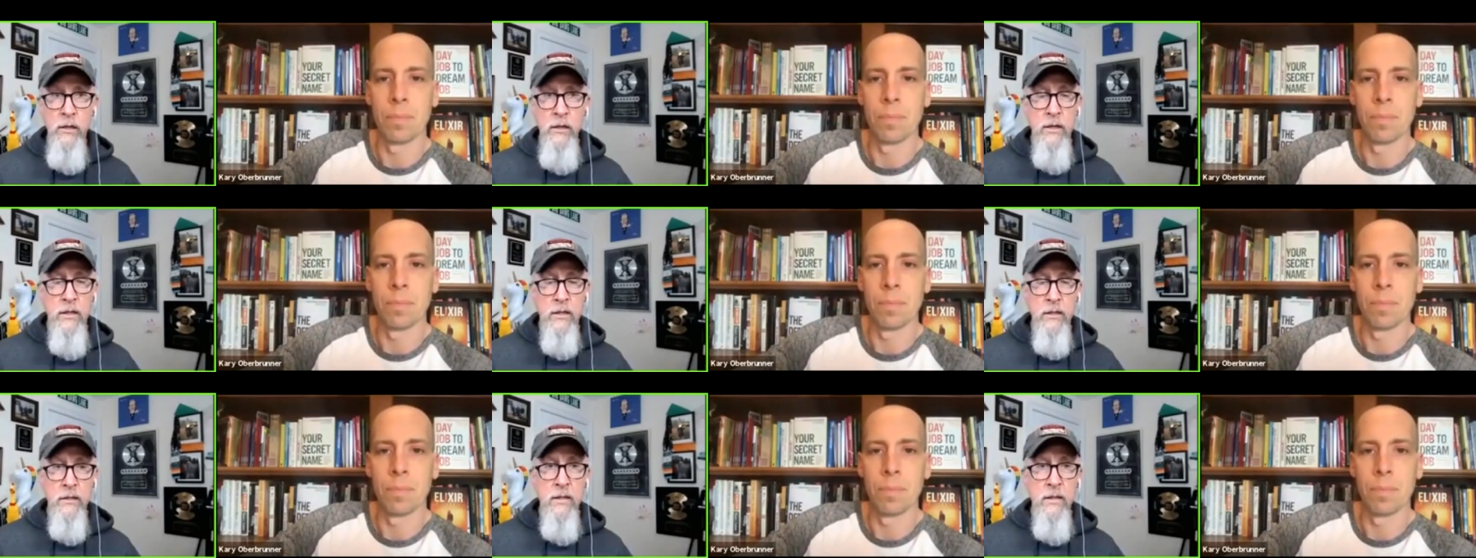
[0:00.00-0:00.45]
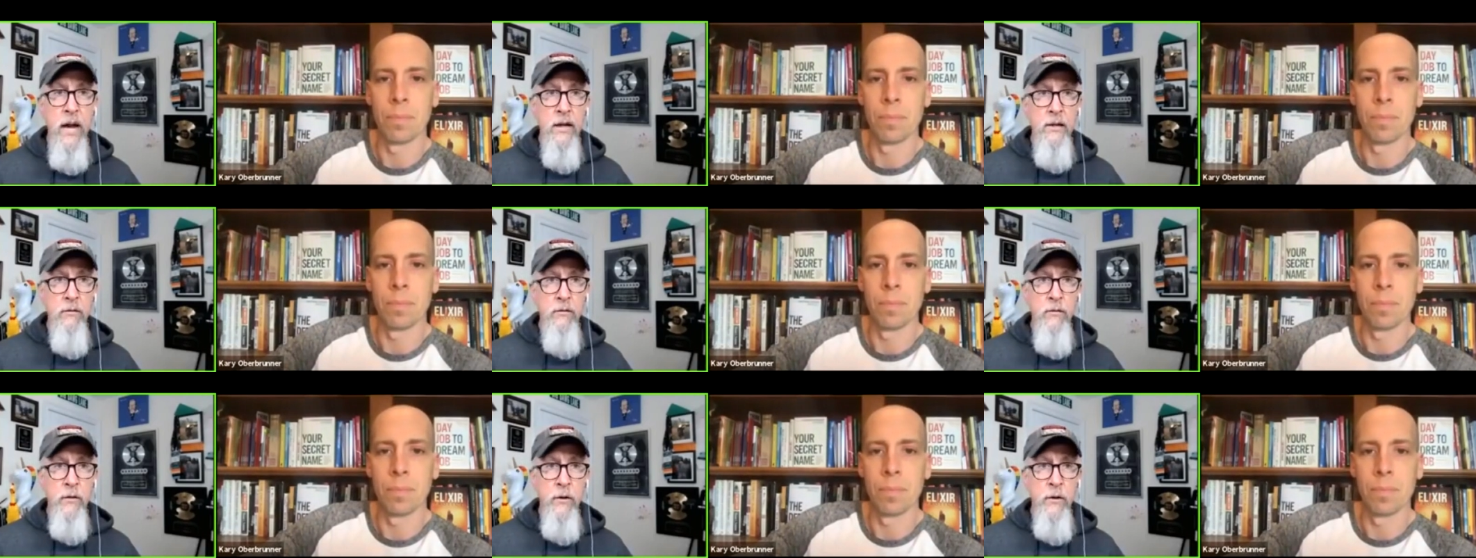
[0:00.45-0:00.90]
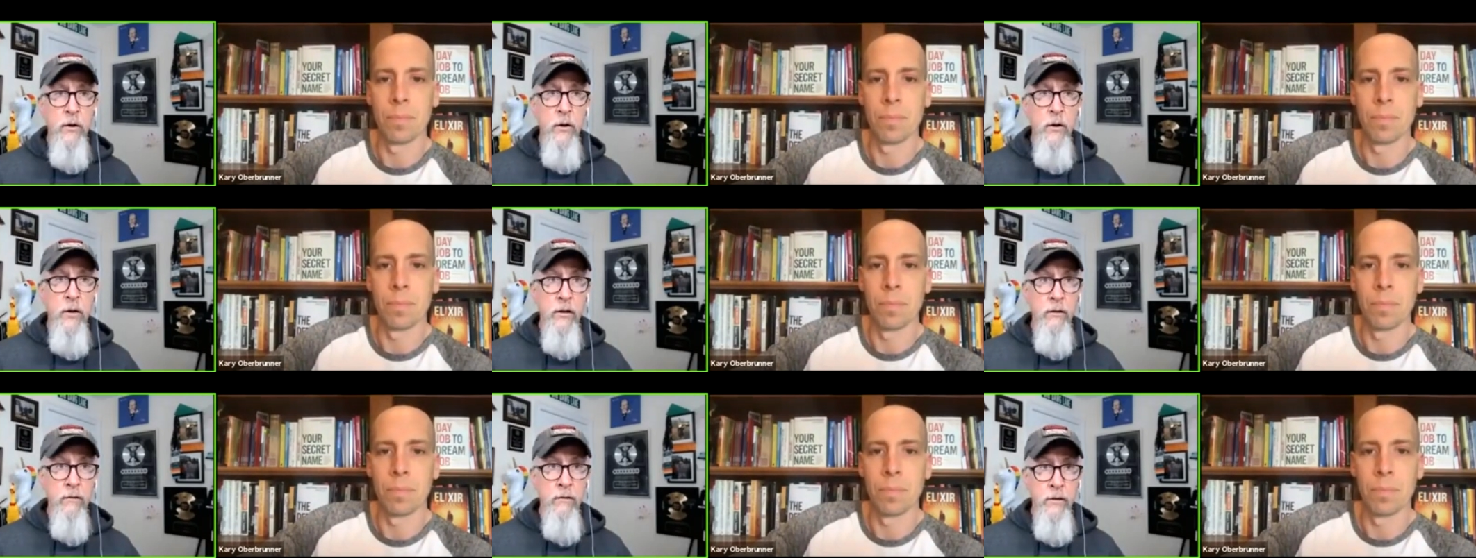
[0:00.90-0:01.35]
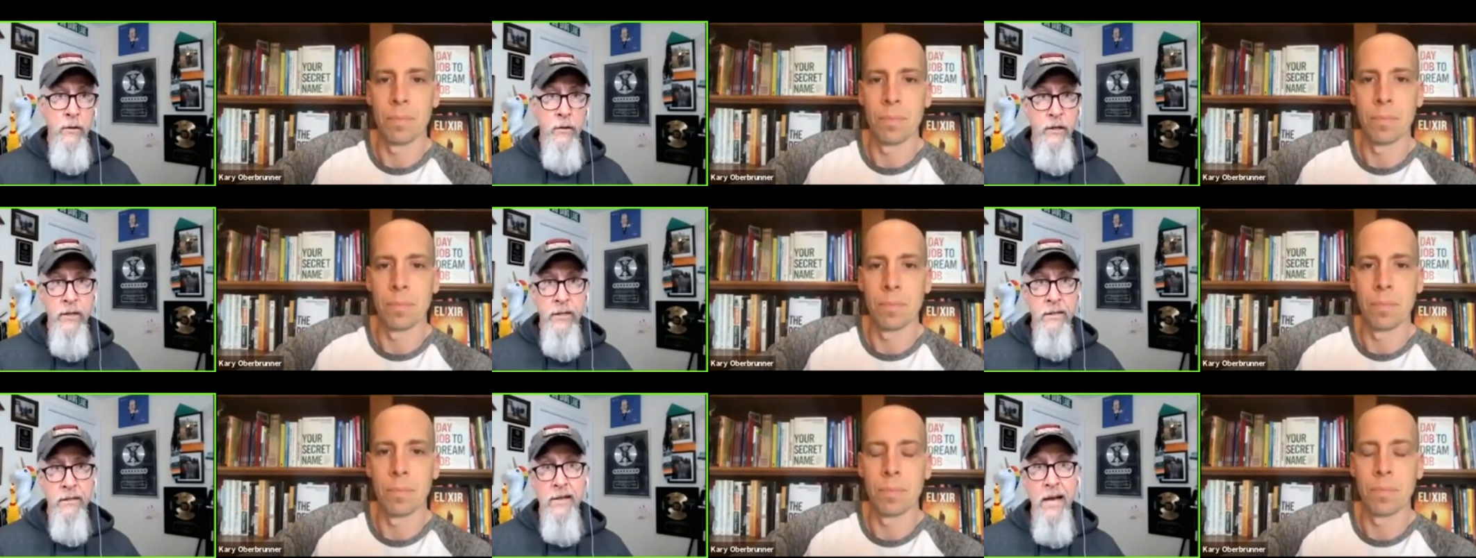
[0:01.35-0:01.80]
Speaker 1: You need a title for your interview. You
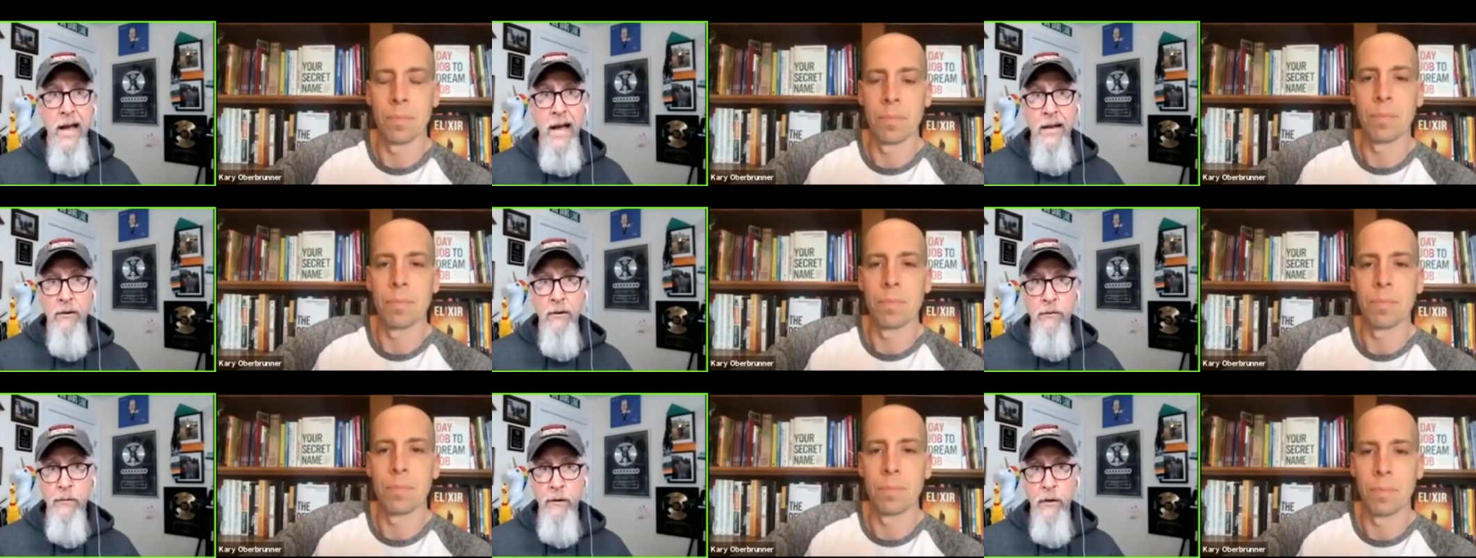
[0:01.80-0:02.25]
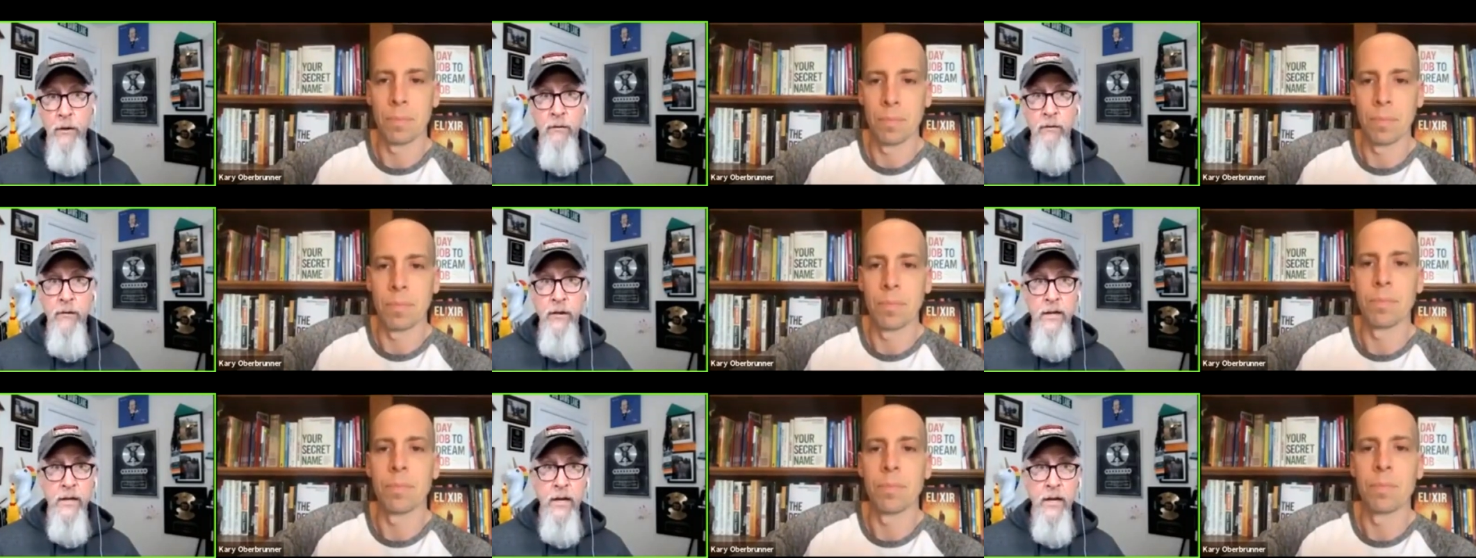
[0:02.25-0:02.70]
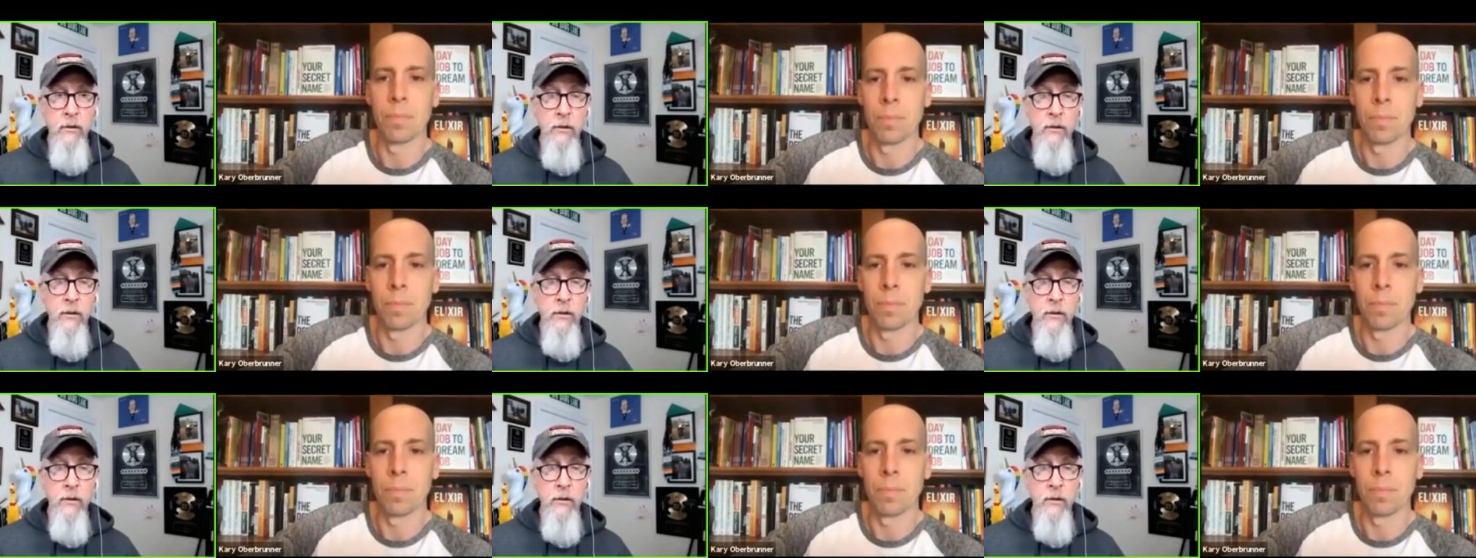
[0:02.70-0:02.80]
need a title for your video.